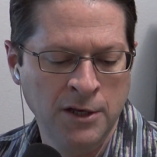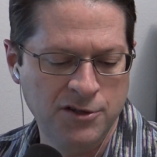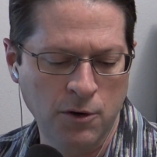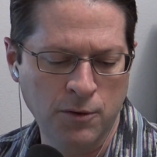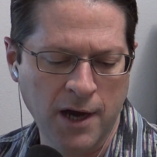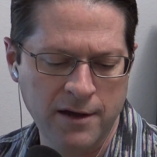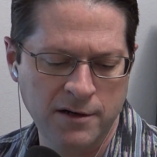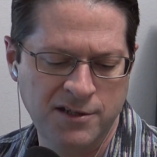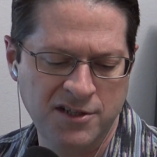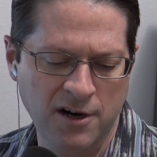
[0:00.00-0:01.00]
So
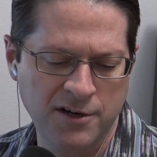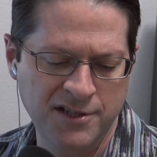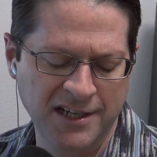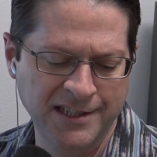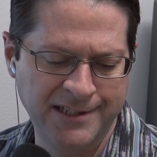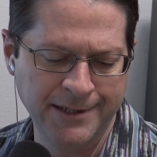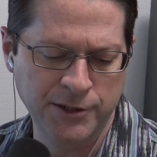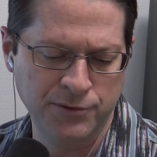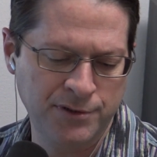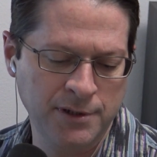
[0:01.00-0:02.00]
Goddard starts and
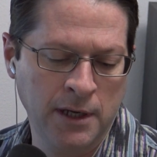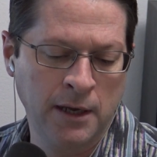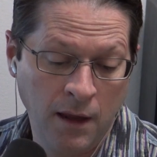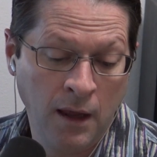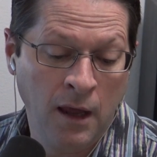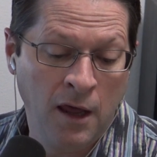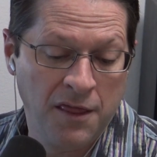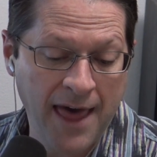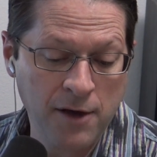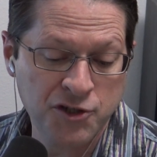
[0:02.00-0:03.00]
continues
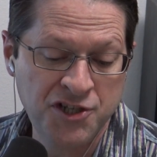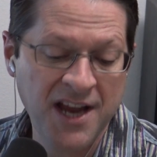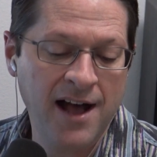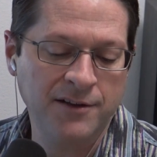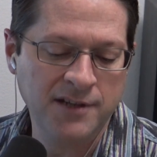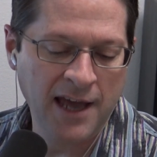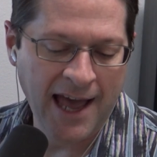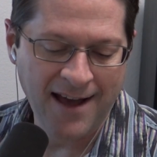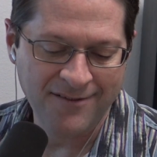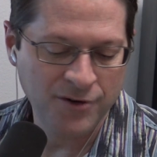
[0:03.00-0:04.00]
Thou shalt
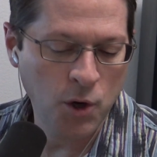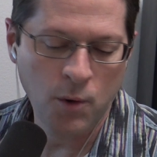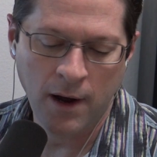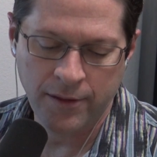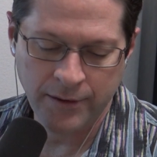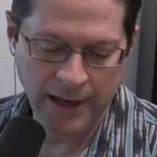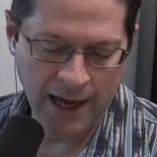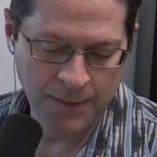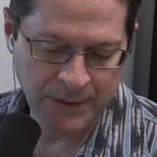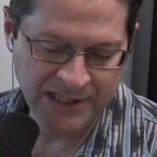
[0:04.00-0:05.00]
have no other
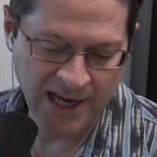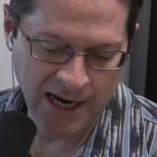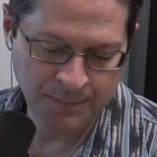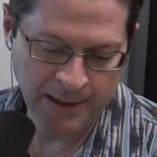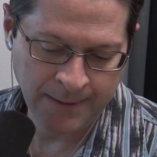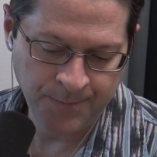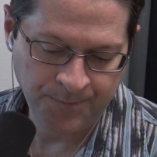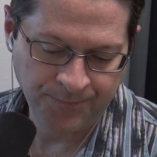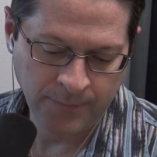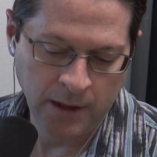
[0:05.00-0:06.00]
God beside me.
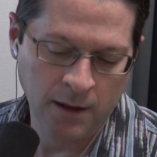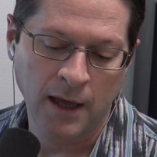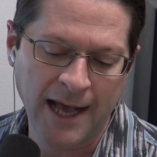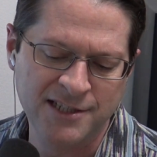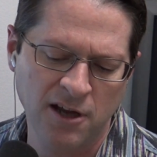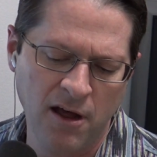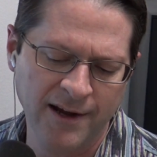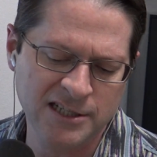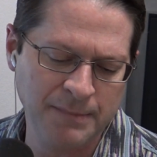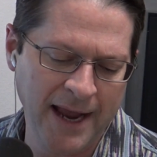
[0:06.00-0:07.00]
As
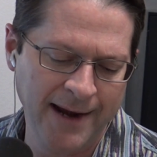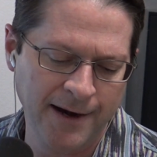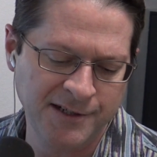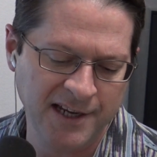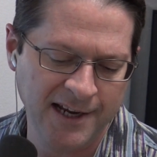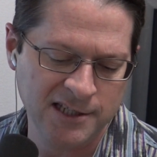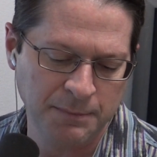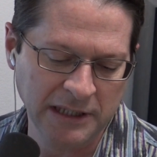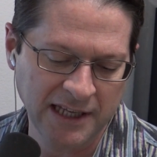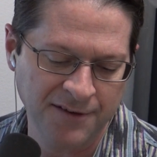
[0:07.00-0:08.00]
long as man entertains a
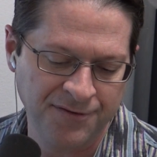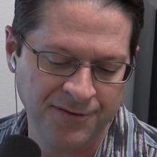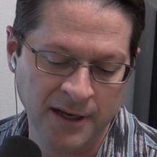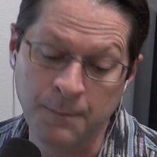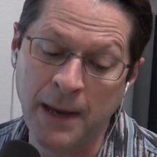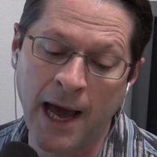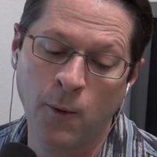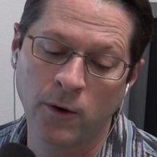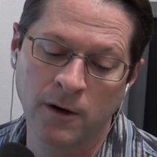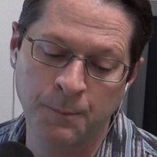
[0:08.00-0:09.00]
belief in a
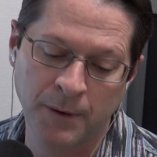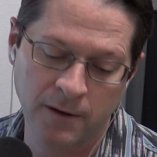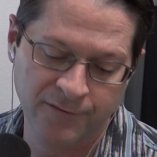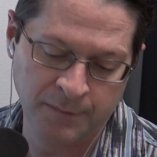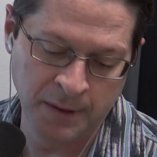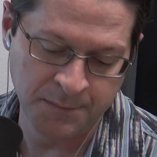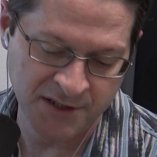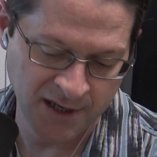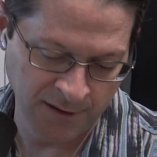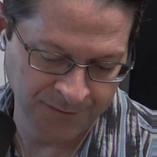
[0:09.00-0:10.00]
power apart from
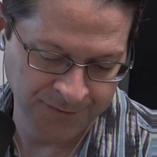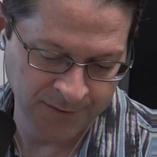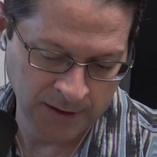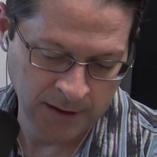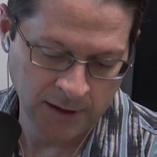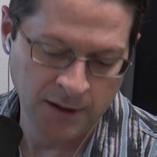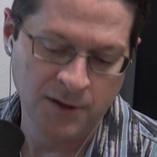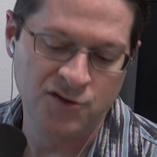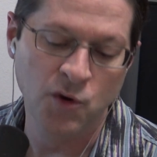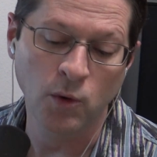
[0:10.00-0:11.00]
himself,
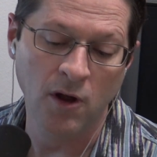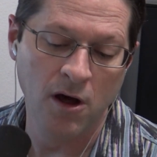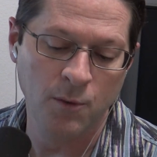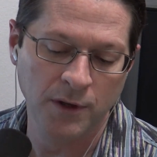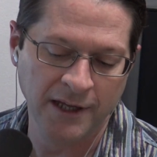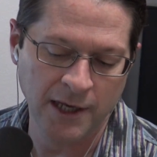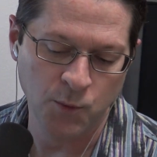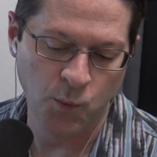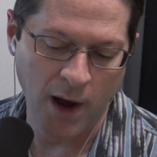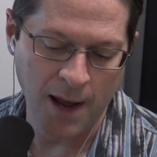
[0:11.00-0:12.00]
so long will he
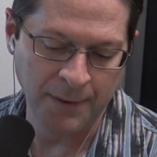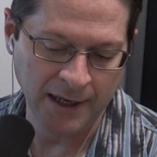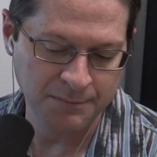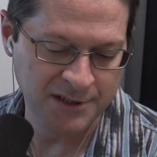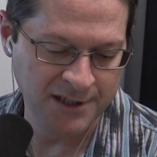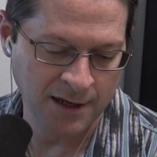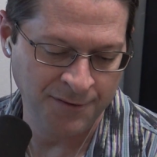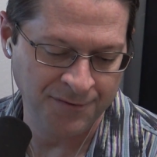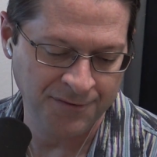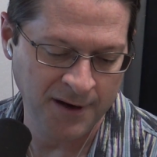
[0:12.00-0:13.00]
rob
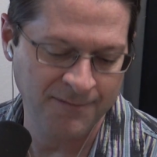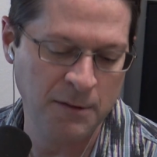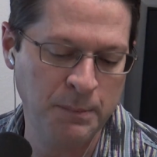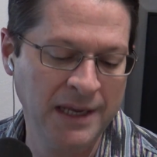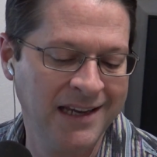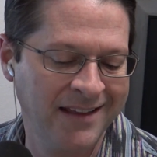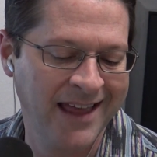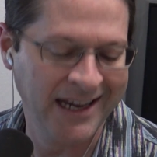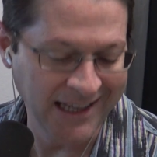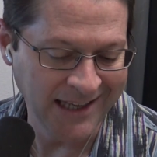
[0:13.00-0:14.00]
himself of the being
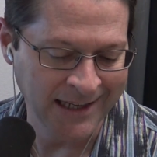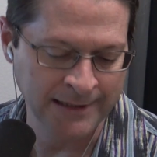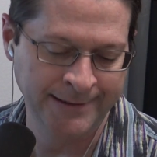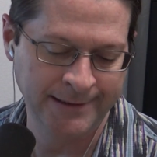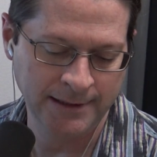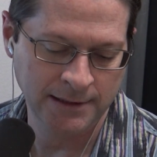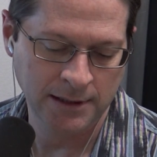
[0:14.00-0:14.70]
that he is.